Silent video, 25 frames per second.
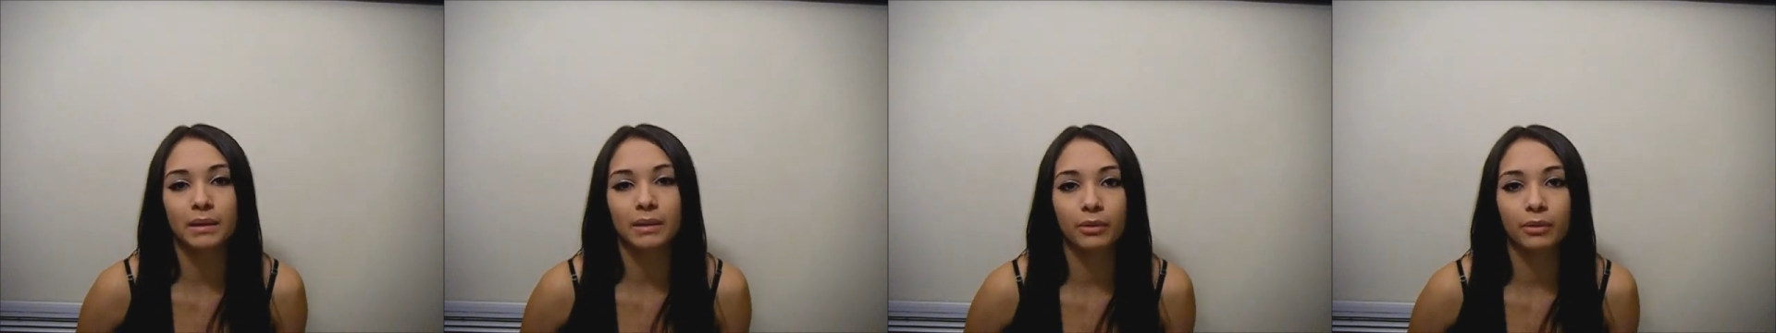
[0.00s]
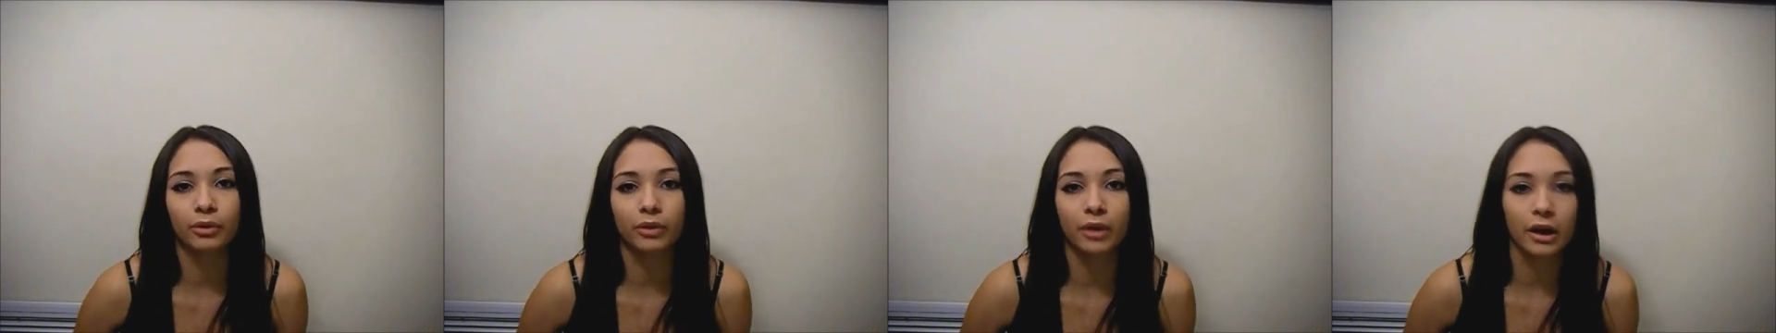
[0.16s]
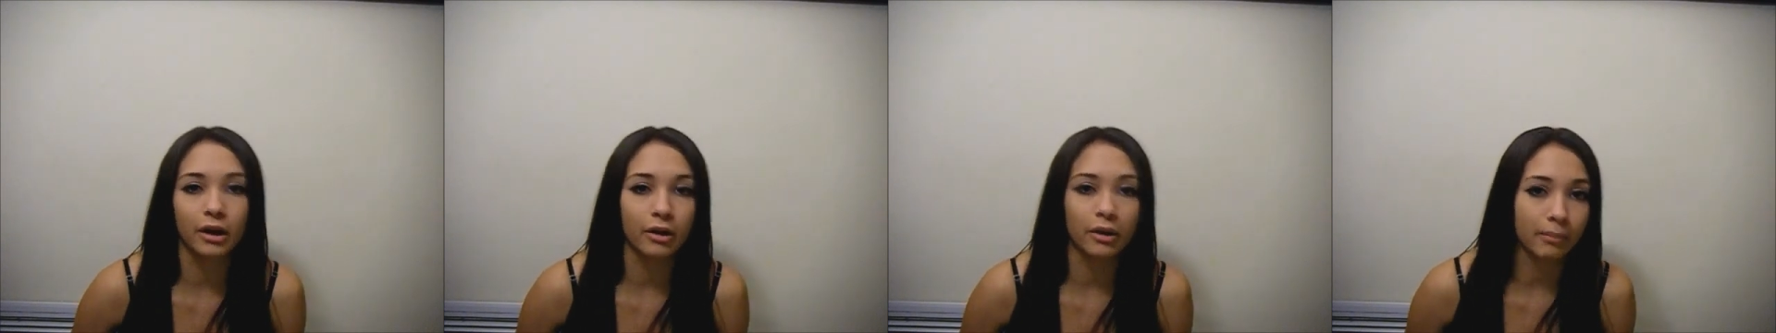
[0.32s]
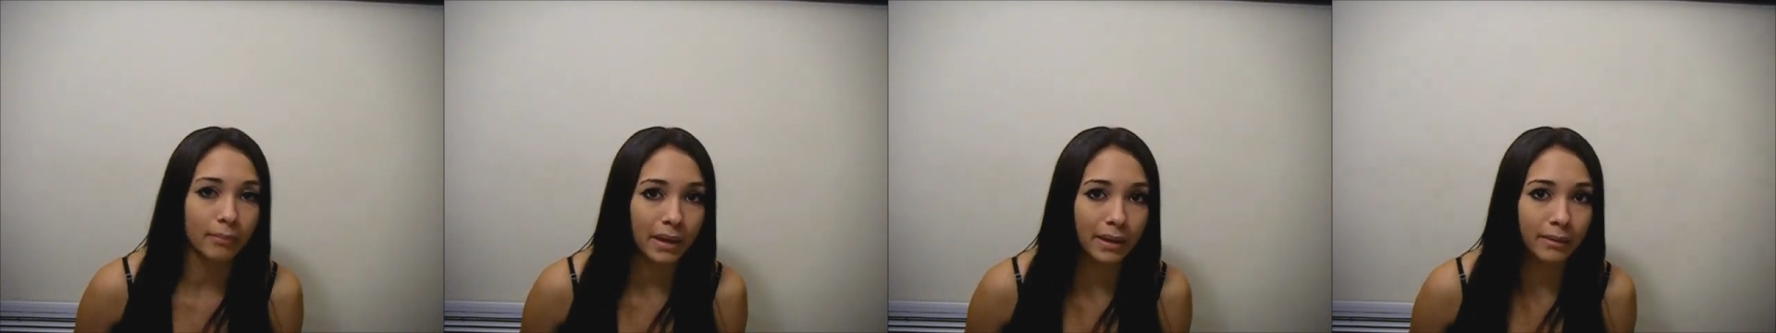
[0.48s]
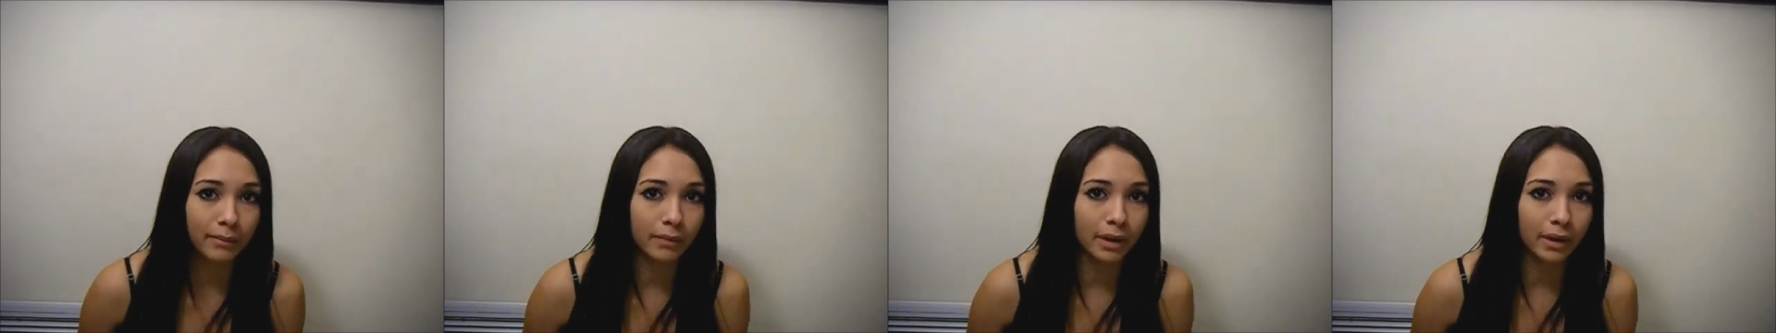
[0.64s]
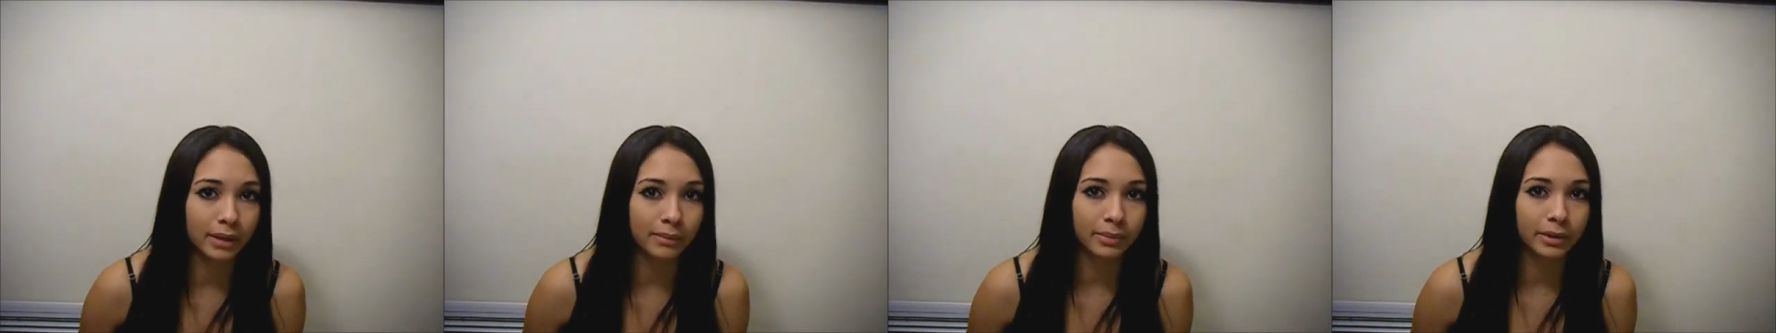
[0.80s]
people that
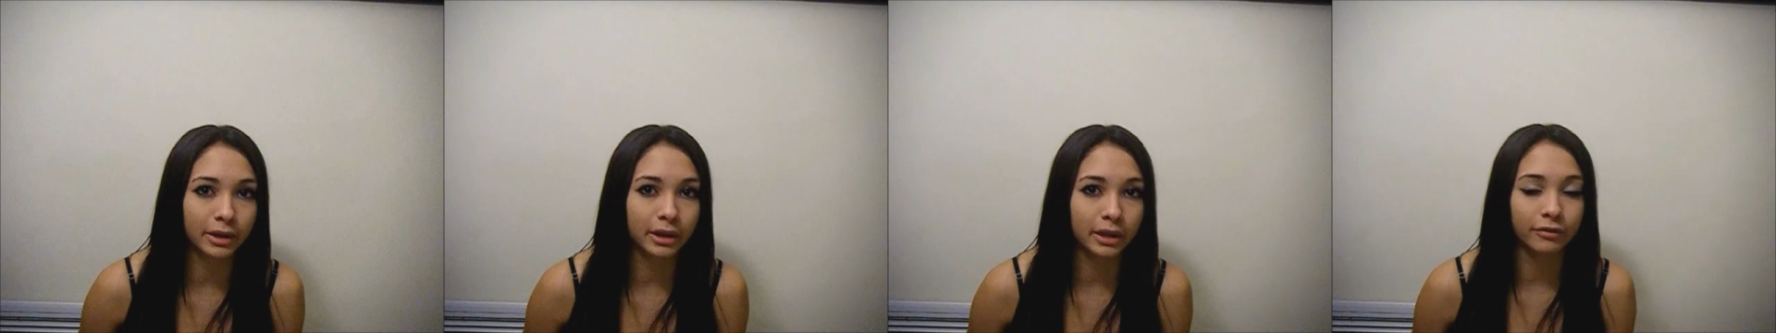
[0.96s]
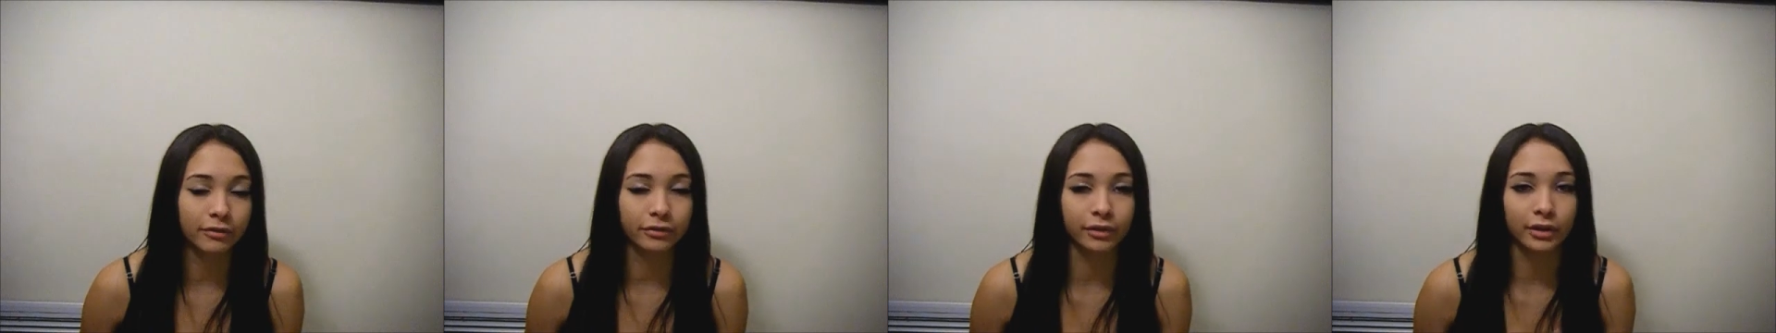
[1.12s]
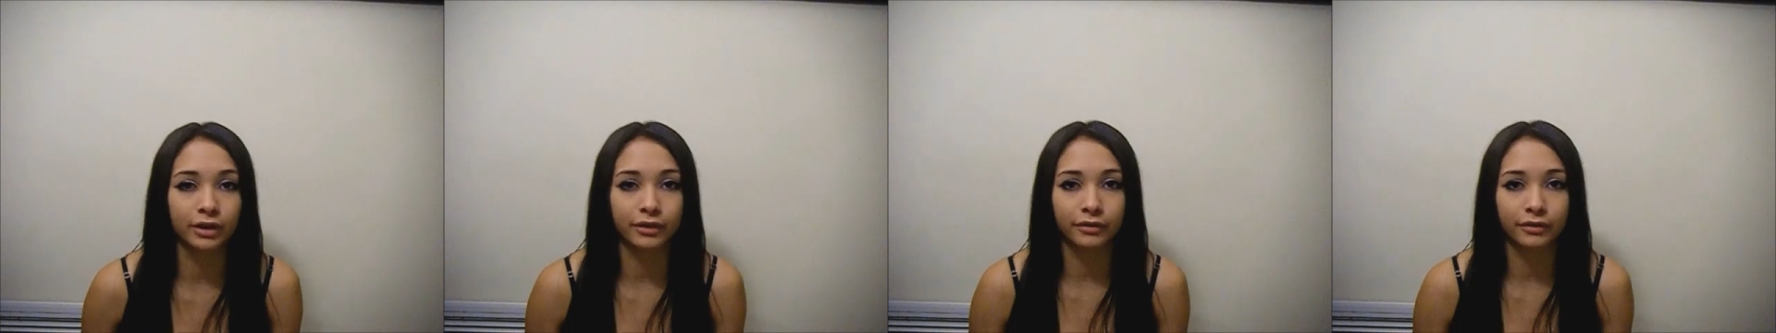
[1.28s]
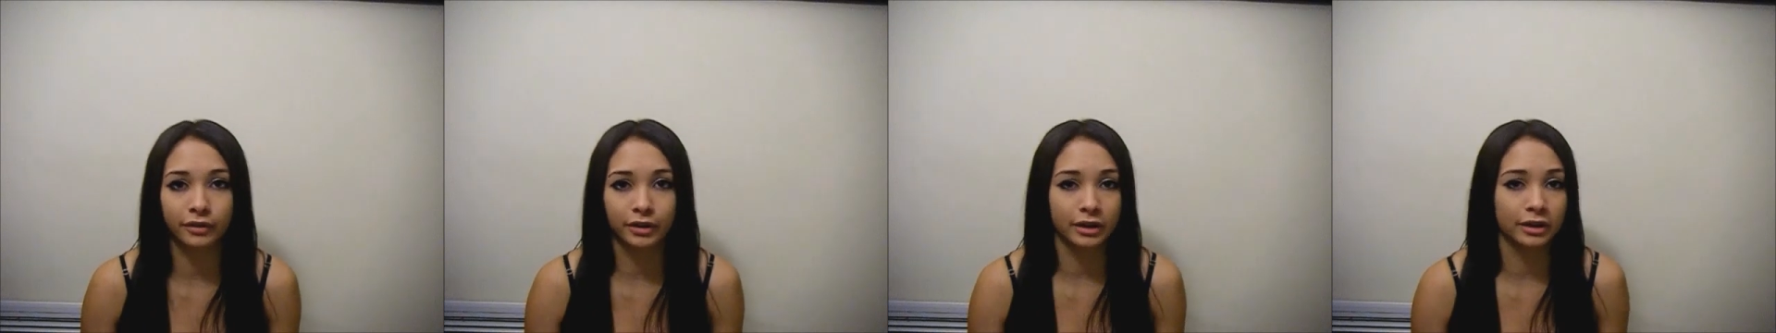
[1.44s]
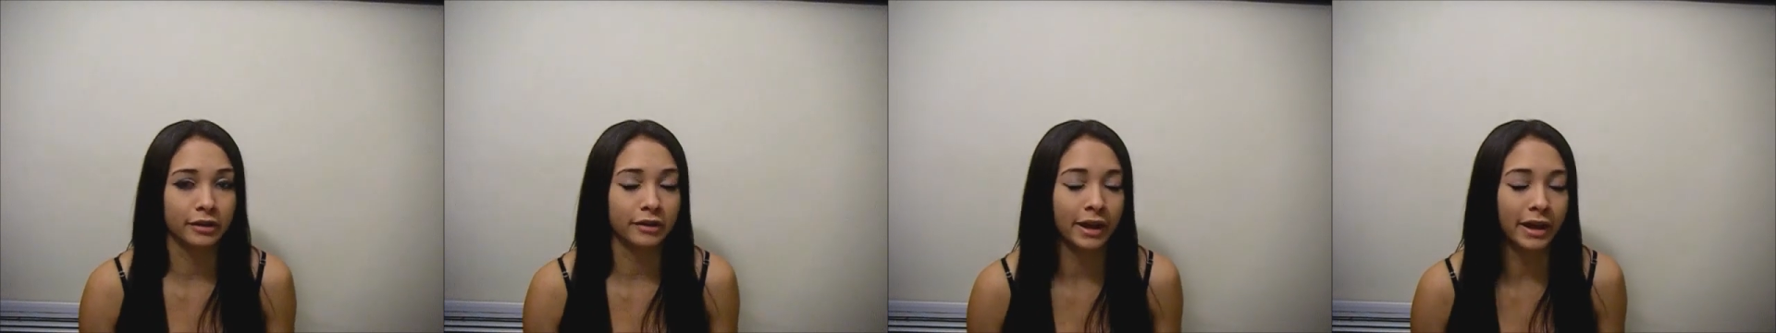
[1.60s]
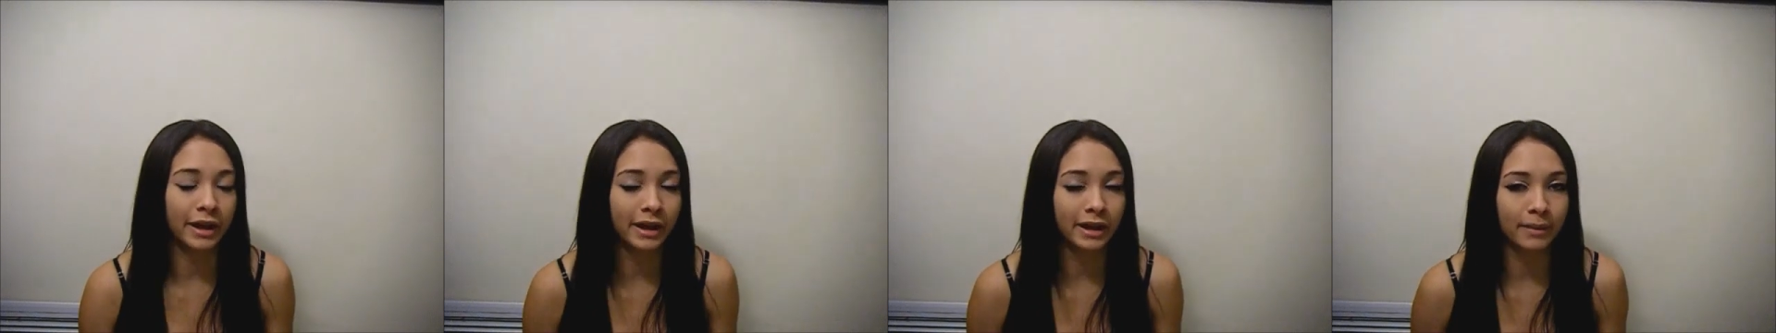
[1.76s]
might be afraid of
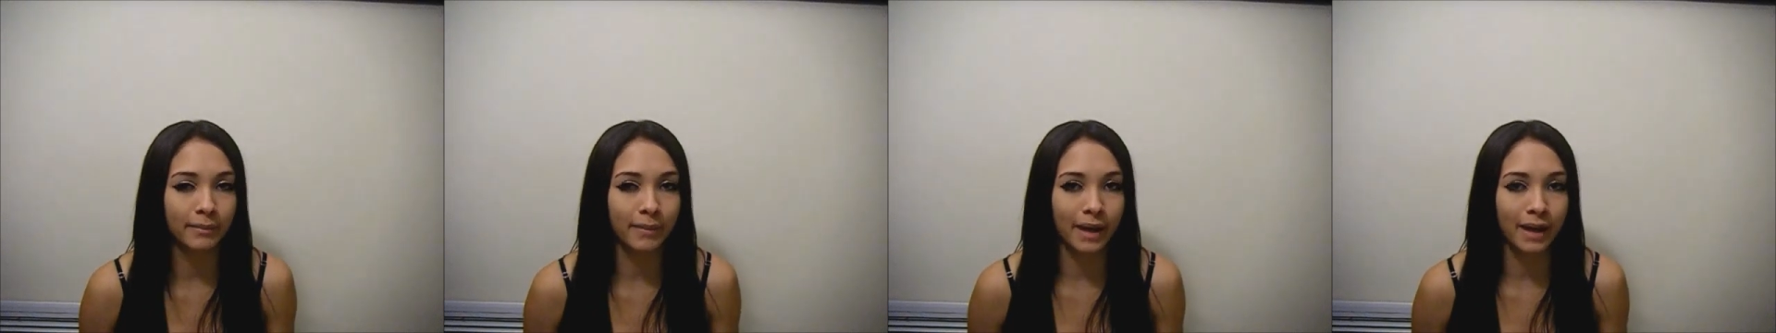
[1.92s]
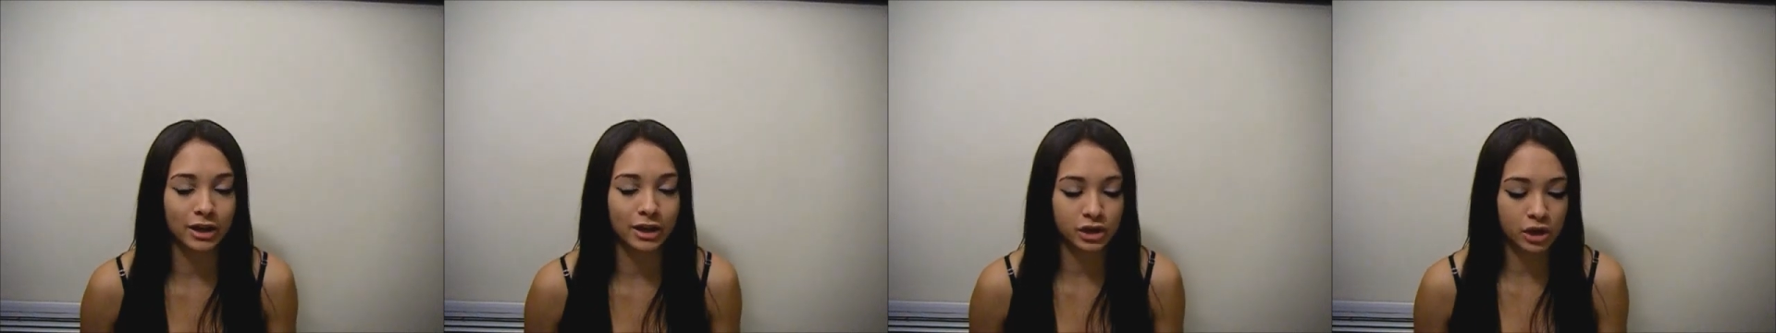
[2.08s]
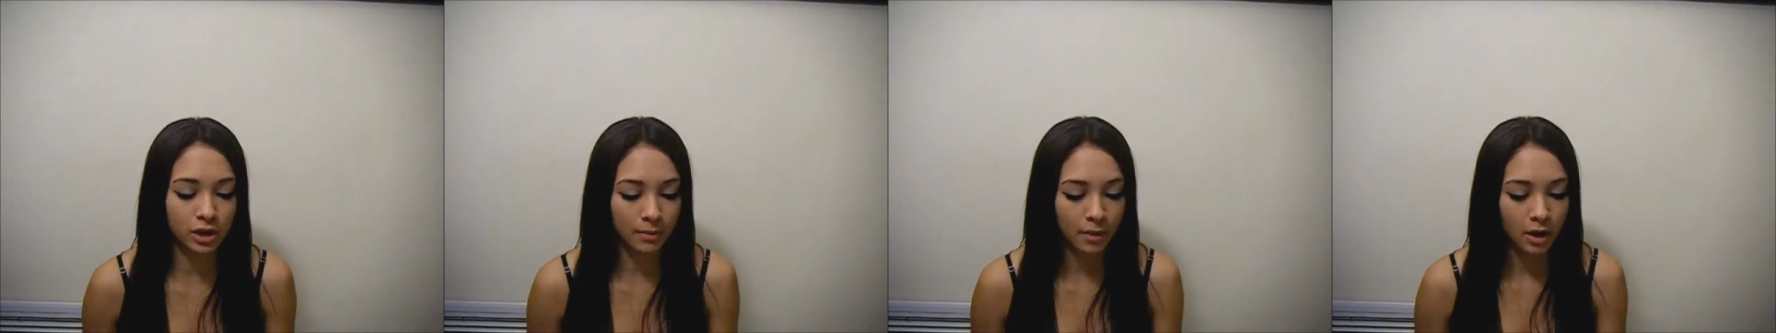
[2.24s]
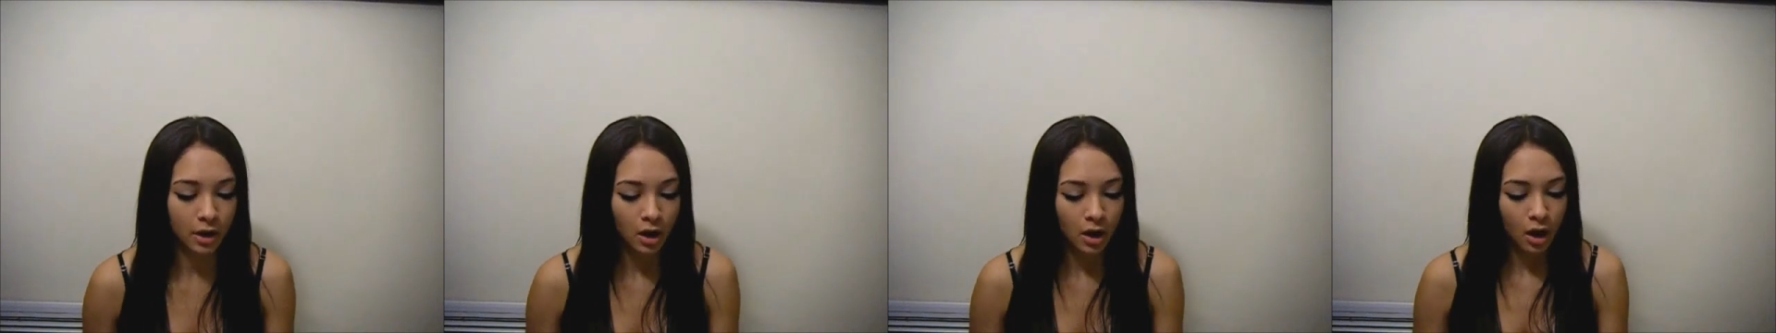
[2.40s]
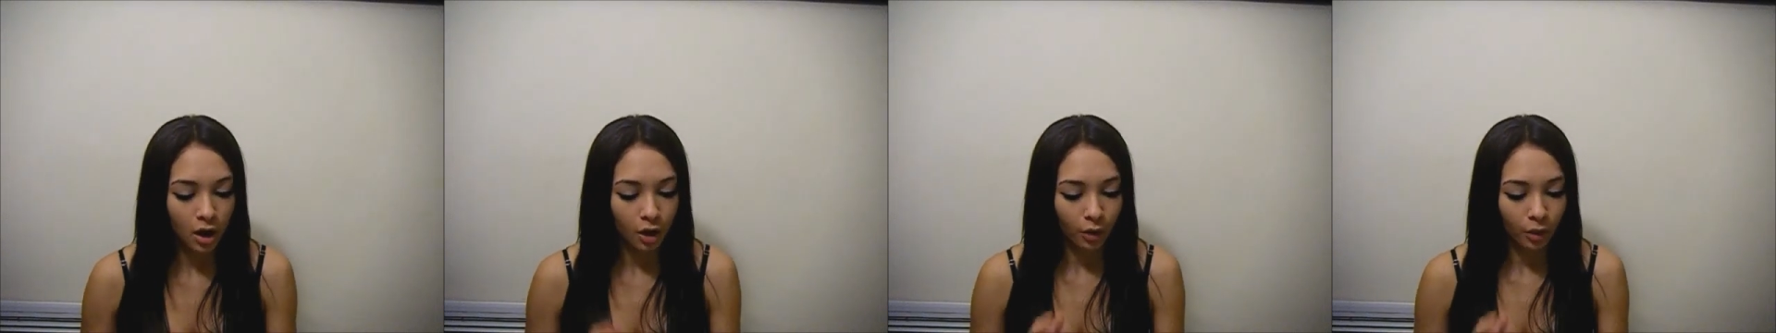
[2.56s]
it in a matchup.